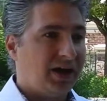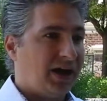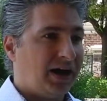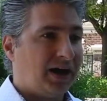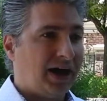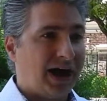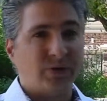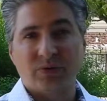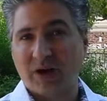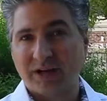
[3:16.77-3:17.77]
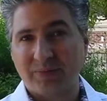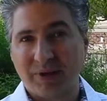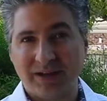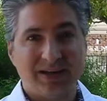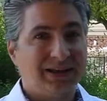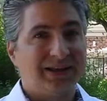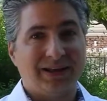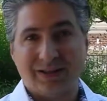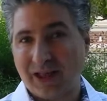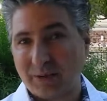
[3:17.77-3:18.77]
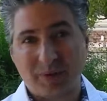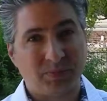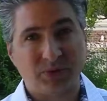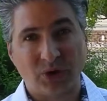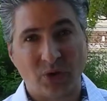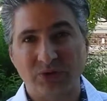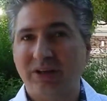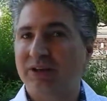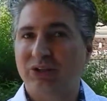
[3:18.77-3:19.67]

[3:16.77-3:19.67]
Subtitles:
I would recommend. A lot of people don't,